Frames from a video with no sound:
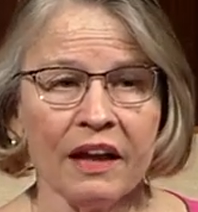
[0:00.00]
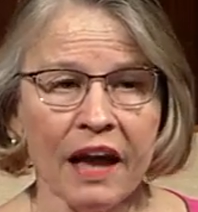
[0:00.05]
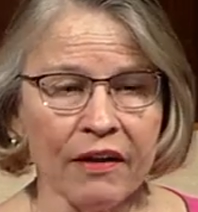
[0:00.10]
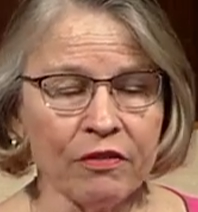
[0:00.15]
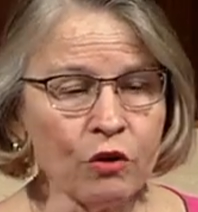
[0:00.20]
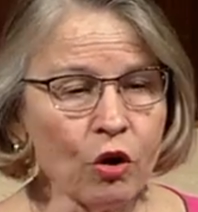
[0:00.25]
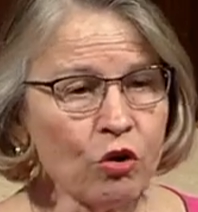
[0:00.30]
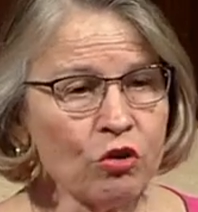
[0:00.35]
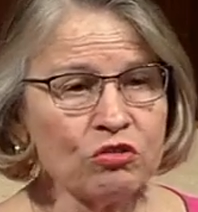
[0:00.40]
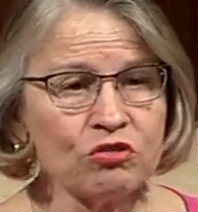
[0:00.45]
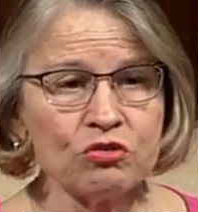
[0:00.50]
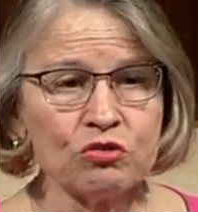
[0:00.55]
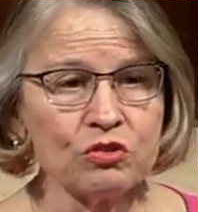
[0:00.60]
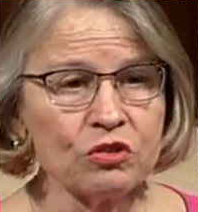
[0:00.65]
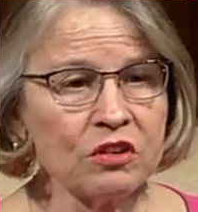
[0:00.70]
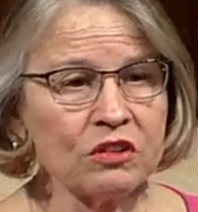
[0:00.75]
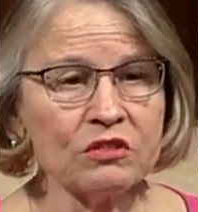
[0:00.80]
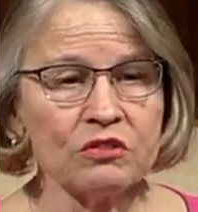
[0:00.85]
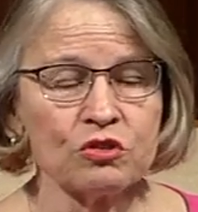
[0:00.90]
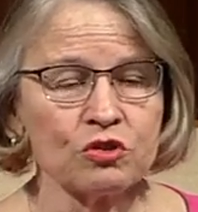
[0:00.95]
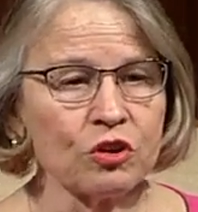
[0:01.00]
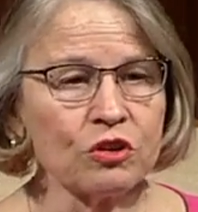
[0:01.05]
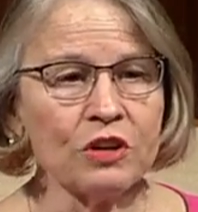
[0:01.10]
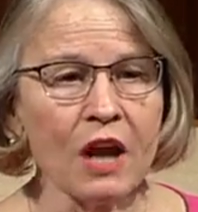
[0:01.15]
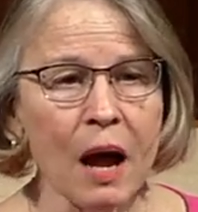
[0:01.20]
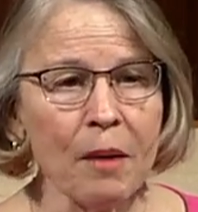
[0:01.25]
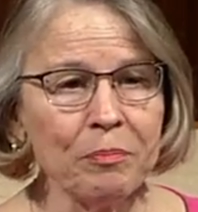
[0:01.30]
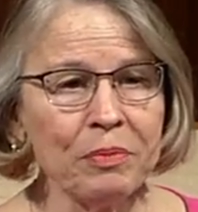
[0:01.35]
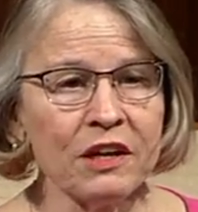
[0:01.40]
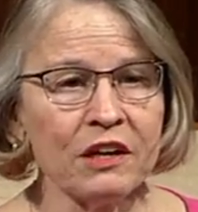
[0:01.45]
and those should
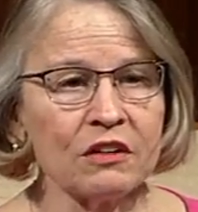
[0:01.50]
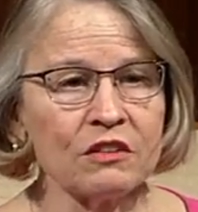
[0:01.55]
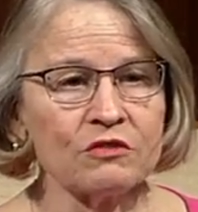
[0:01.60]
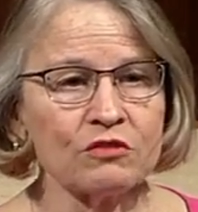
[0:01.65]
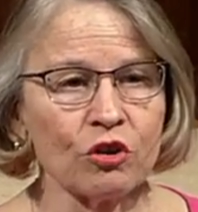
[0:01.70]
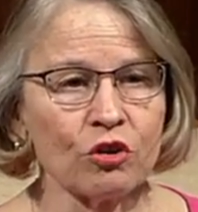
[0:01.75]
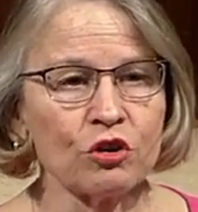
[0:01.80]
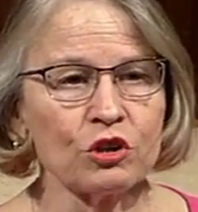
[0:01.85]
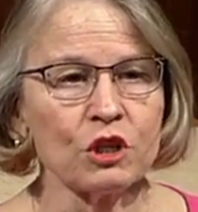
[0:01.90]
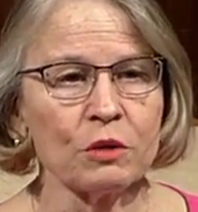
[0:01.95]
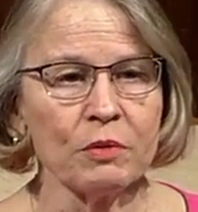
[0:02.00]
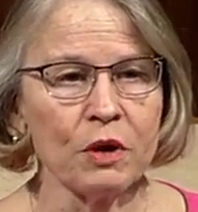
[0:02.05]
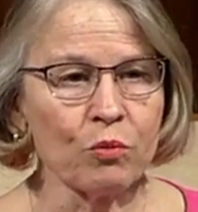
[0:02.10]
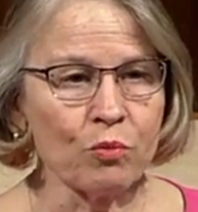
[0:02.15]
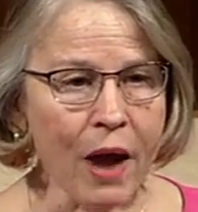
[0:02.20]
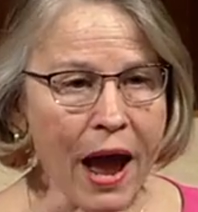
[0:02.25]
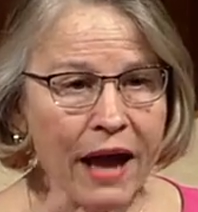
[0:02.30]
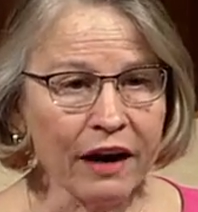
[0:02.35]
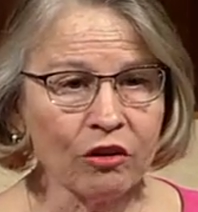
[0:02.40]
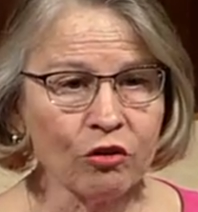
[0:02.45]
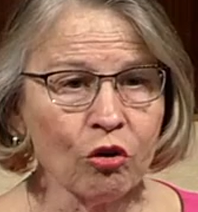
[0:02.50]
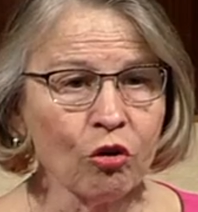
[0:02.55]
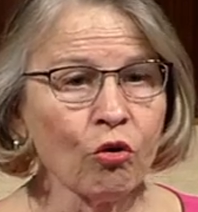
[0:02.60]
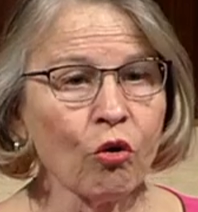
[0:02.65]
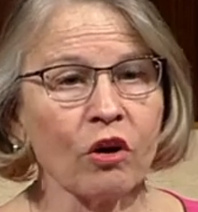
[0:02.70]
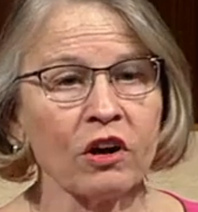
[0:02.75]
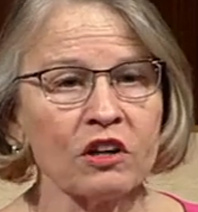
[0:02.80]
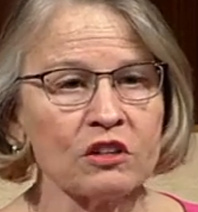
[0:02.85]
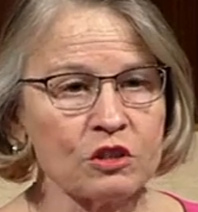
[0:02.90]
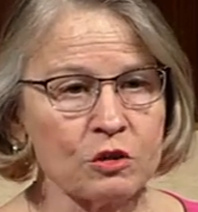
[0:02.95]
not be considered to be radical
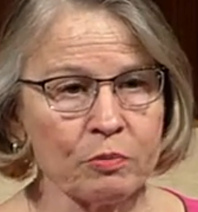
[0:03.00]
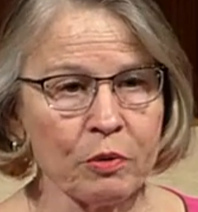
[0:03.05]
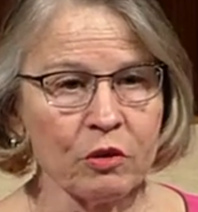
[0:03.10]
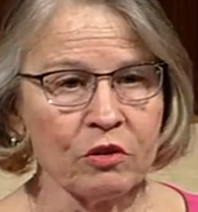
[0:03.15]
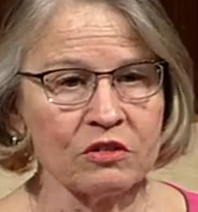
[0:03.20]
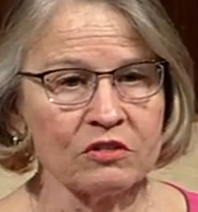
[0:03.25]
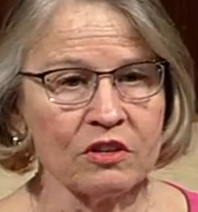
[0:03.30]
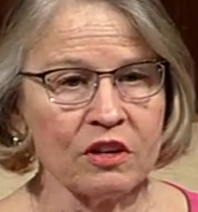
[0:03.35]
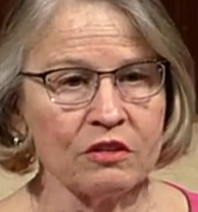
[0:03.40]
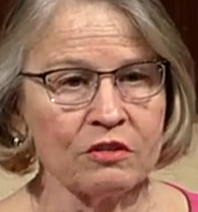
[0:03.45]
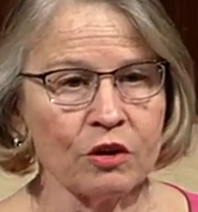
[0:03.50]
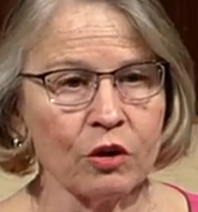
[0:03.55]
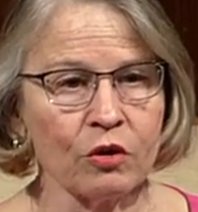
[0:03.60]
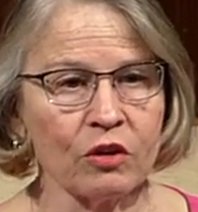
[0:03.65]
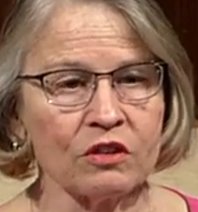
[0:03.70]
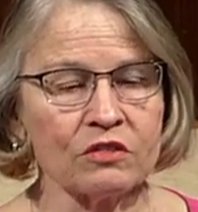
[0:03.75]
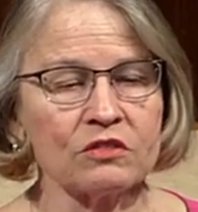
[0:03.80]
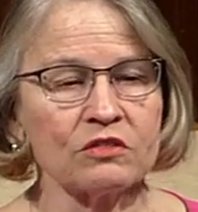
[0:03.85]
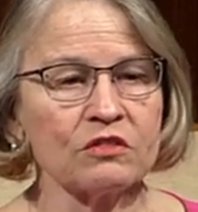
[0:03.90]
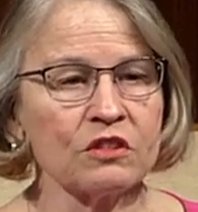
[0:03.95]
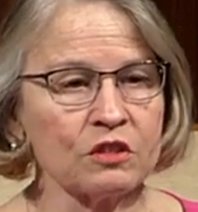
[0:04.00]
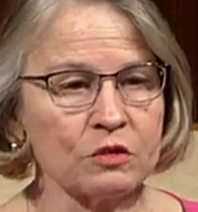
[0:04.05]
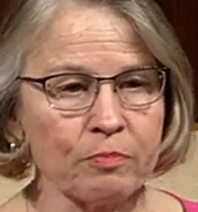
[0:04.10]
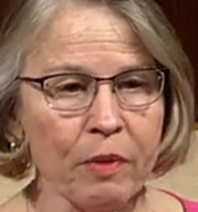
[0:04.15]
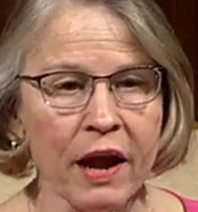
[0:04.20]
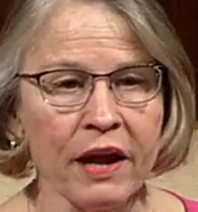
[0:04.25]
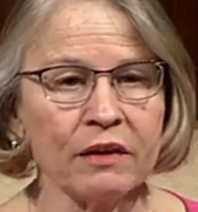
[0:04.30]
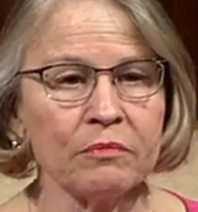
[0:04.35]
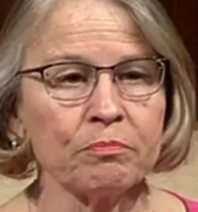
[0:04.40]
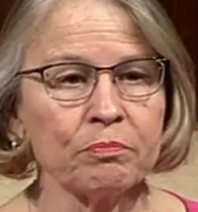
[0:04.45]
or conspiracy theorists,
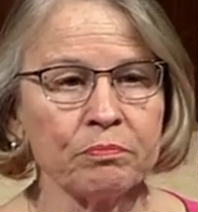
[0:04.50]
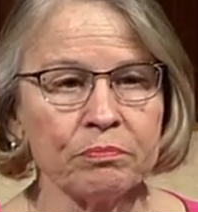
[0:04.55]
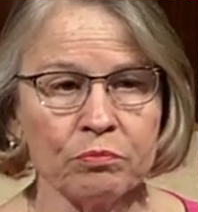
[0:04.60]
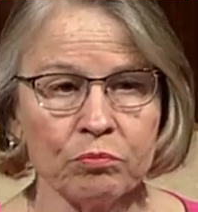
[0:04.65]
despite